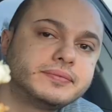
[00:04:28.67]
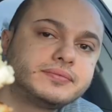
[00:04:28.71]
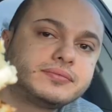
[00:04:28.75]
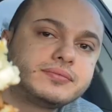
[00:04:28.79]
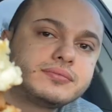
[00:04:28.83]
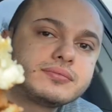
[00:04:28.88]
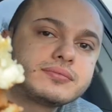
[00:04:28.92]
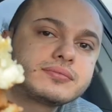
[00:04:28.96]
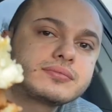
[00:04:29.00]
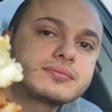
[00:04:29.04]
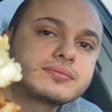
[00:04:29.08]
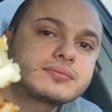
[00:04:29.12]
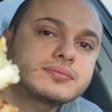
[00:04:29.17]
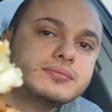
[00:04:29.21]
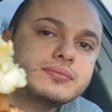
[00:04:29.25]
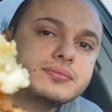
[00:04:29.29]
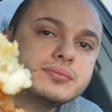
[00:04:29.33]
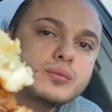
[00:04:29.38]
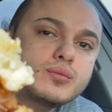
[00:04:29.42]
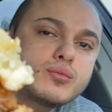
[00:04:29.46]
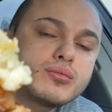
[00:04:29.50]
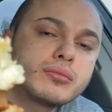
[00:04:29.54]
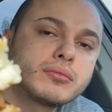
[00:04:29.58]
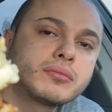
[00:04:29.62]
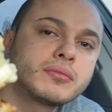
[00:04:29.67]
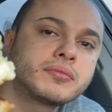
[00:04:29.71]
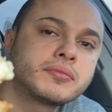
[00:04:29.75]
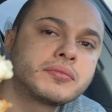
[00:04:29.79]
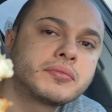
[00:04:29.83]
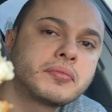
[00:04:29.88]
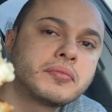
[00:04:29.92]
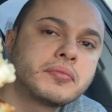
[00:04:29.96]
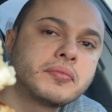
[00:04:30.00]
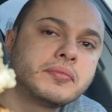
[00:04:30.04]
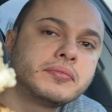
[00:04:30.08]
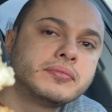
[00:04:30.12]

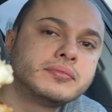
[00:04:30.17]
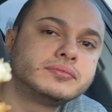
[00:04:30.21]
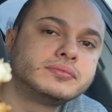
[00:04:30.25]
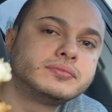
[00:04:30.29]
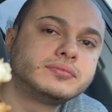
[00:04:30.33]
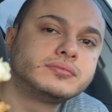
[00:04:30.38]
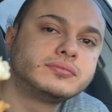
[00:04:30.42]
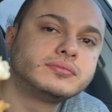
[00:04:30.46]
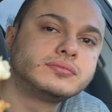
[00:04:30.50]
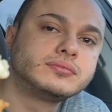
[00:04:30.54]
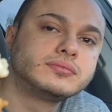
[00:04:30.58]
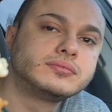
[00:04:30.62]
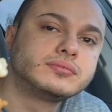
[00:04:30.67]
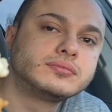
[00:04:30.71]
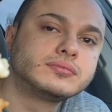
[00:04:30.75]
No one is speaking in this clip.